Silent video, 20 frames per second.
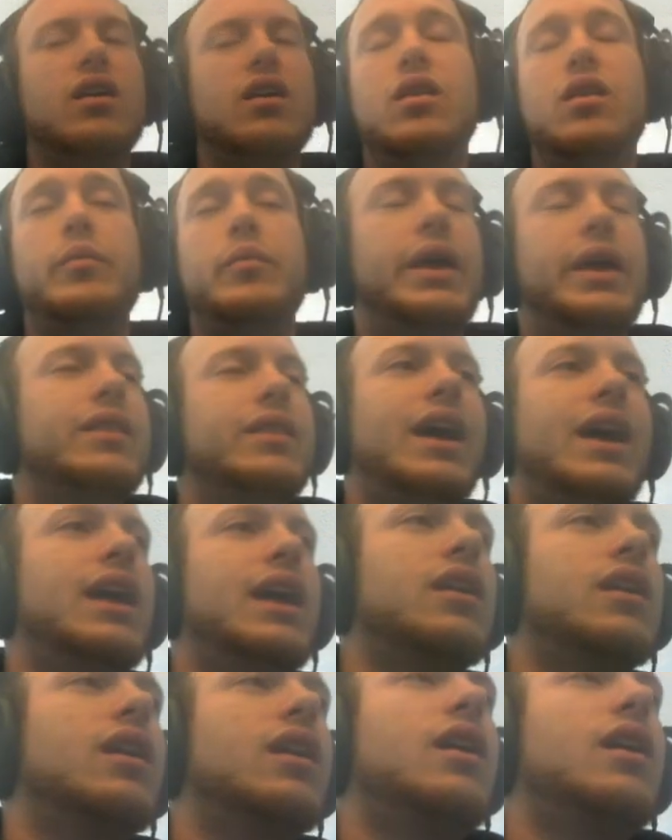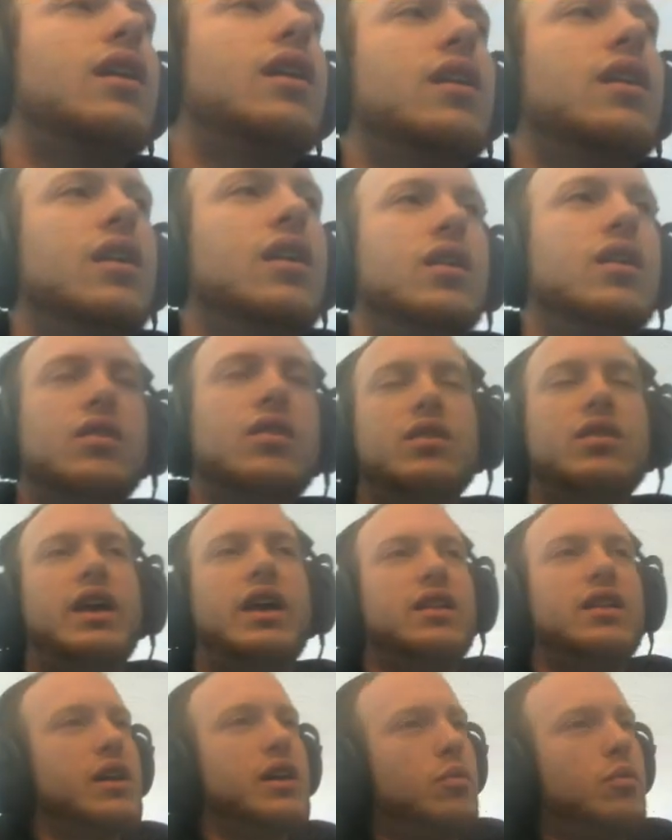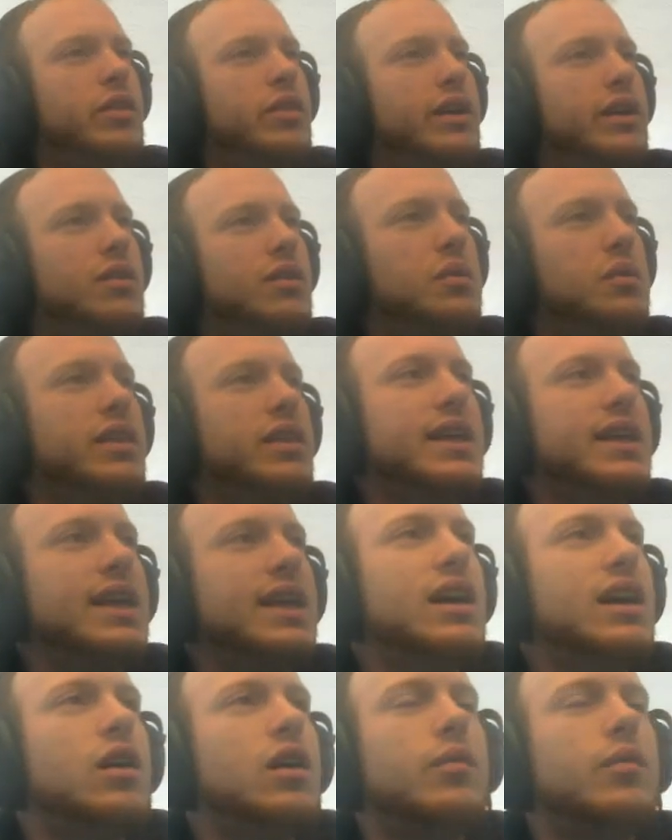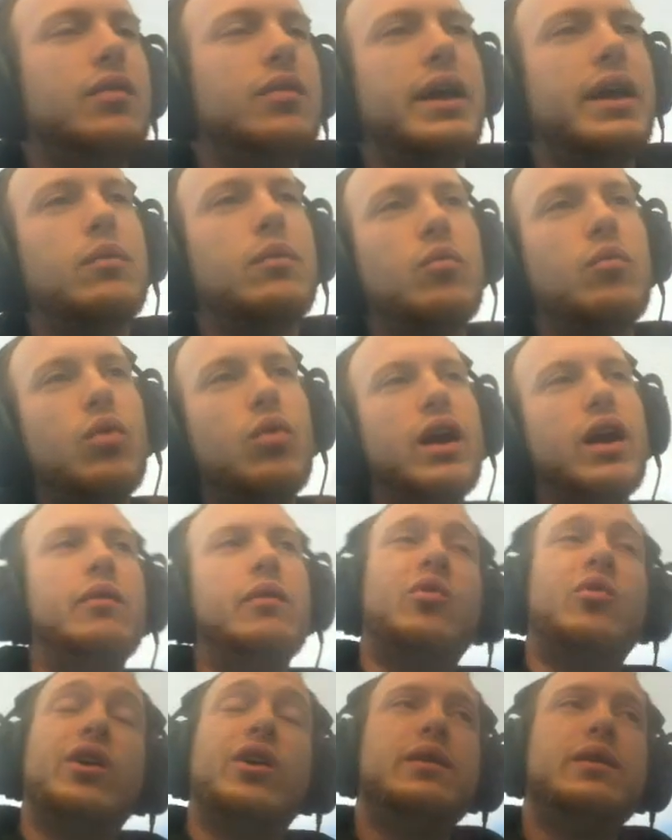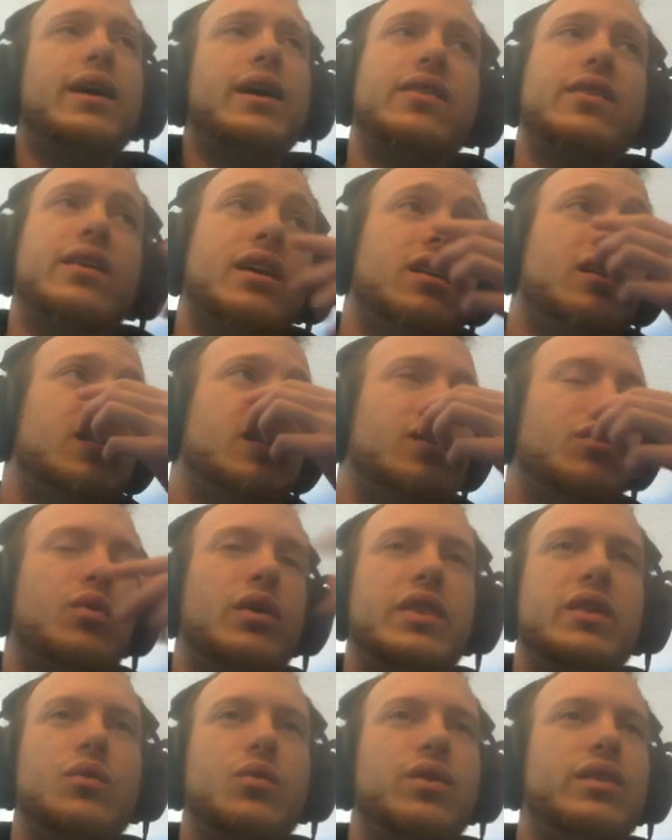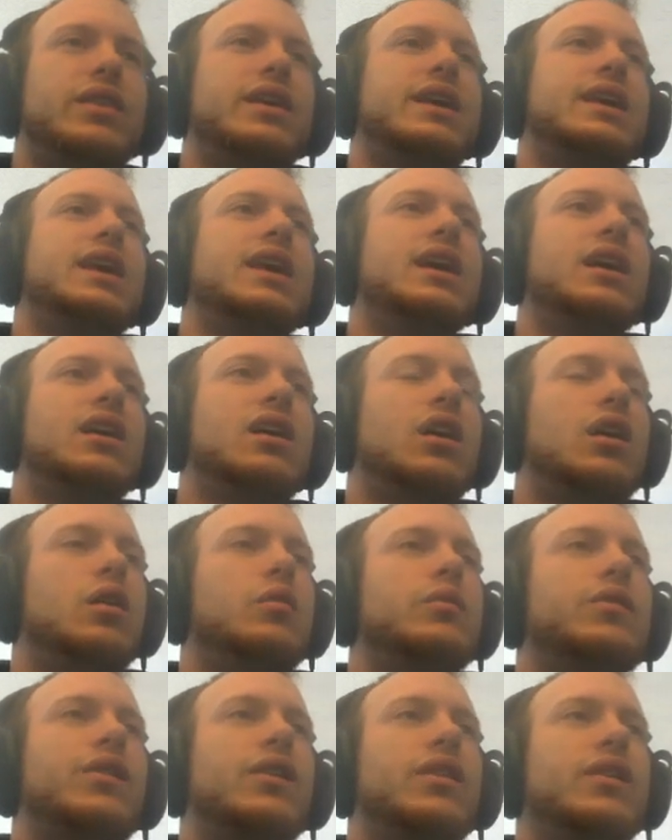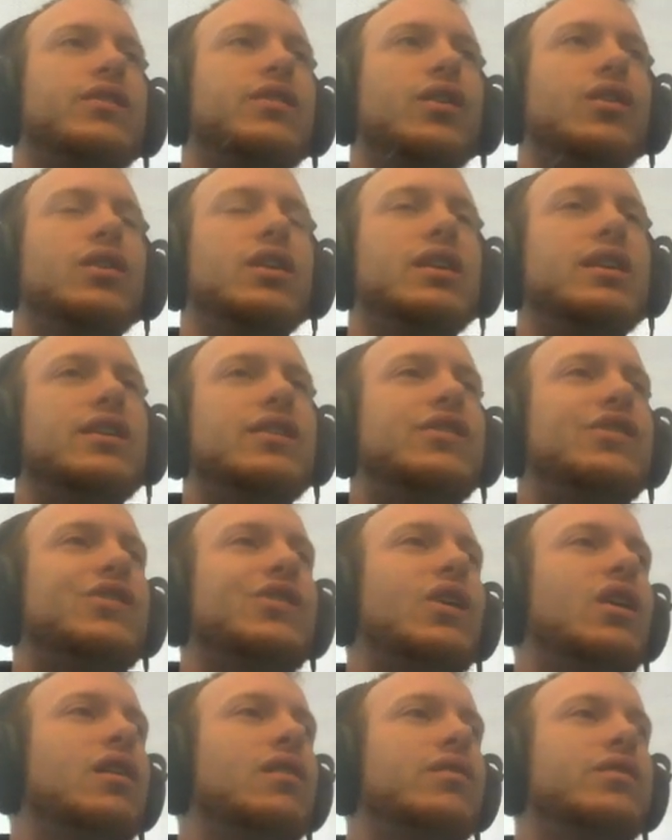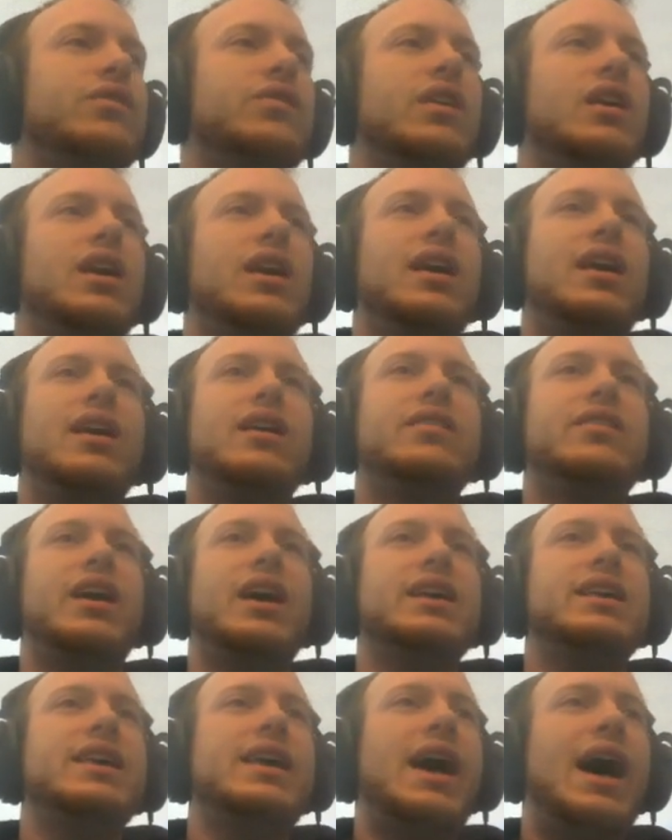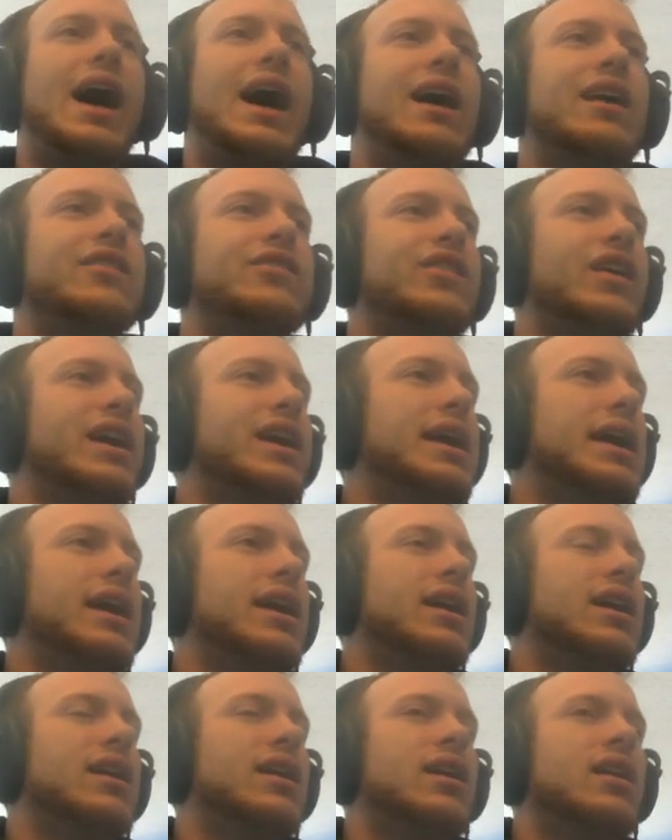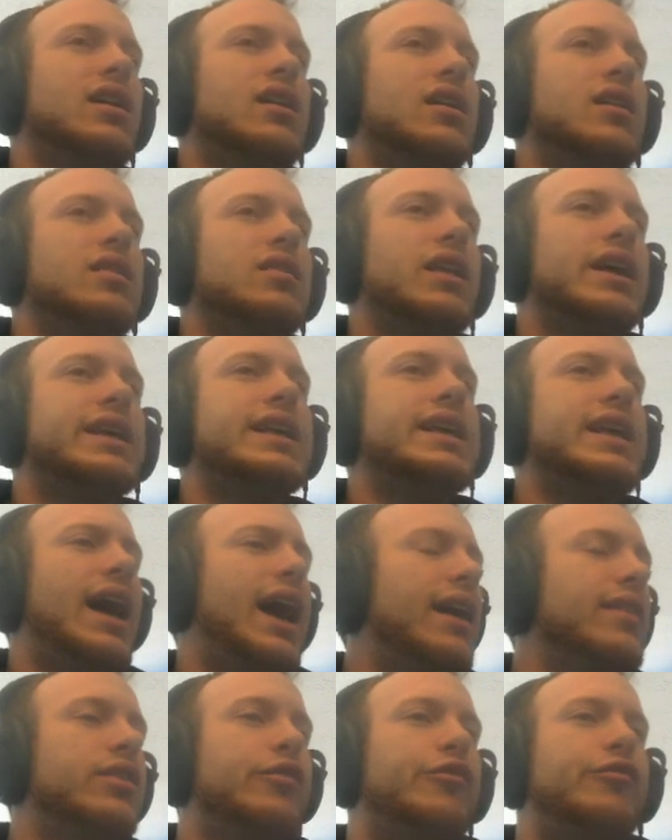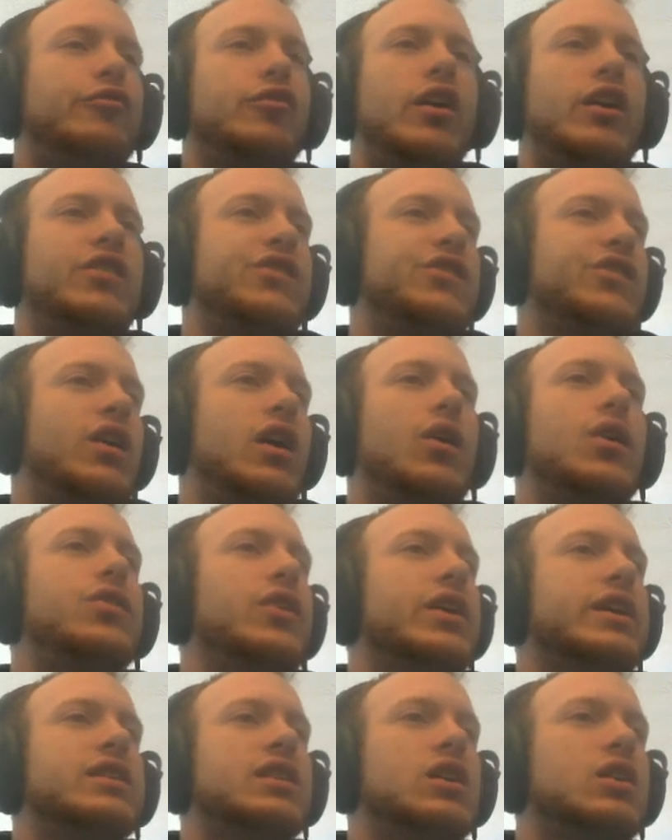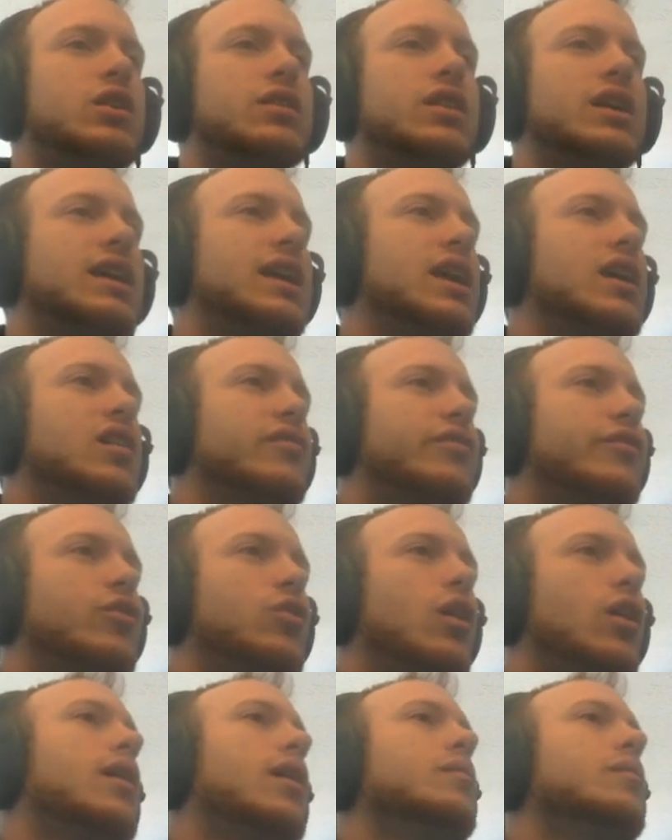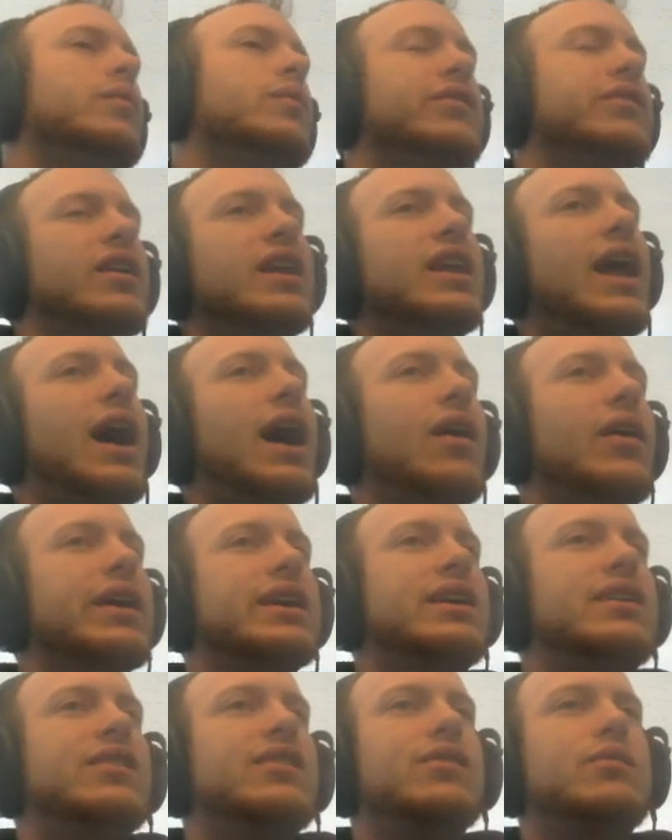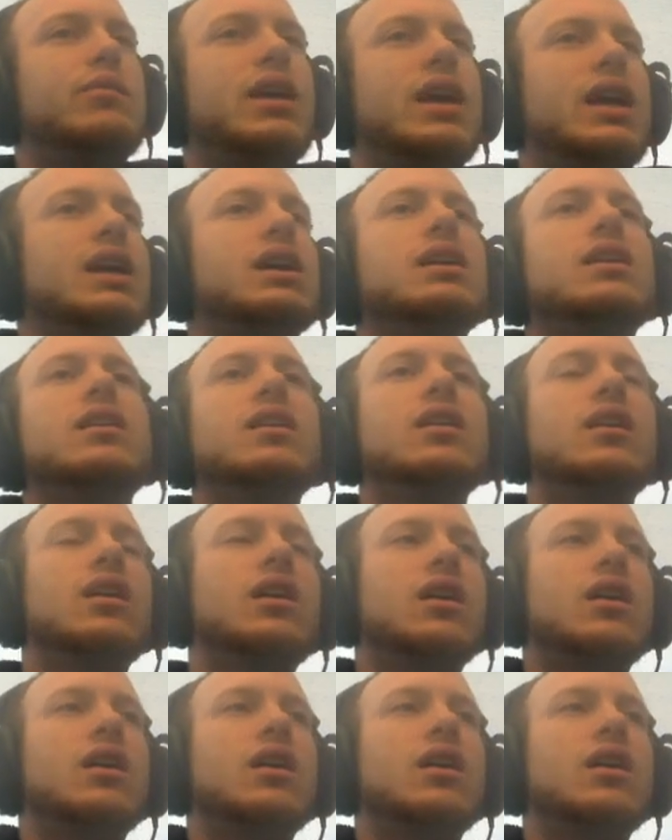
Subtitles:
oh man, that, yeah, like when the king comes, like what I'm worried about there when the king comes on the turn and he shoves is that he has like he had the flush draw with like the king of clubs and now like he just made